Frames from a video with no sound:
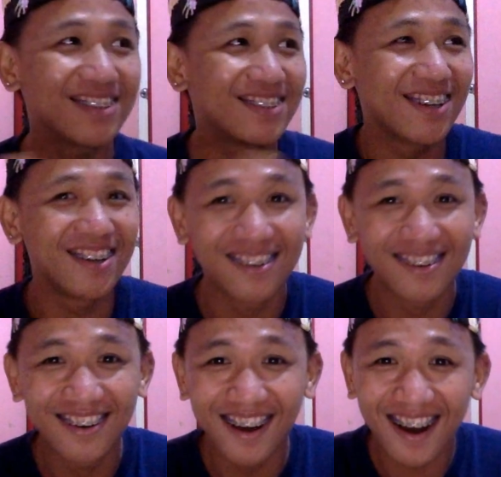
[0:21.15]
So,
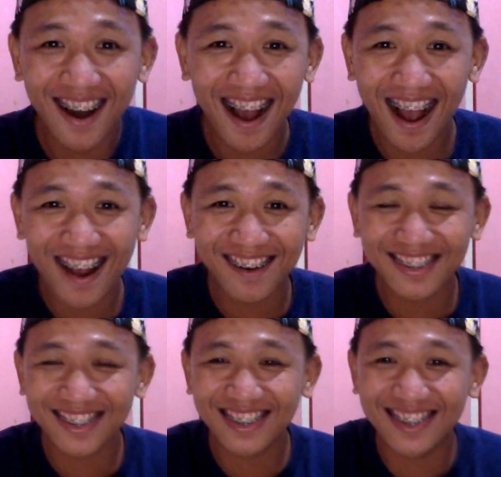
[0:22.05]
I was
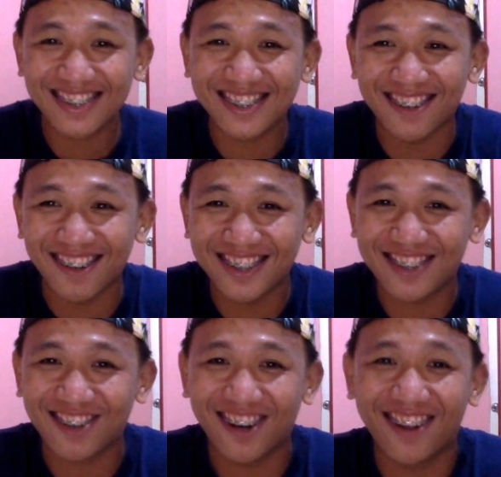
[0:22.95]
like
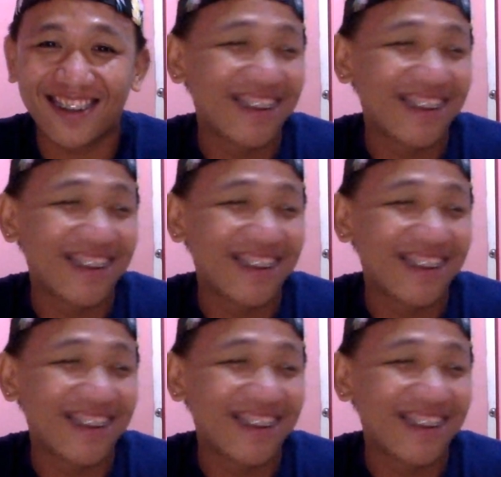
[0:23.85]
starstruck.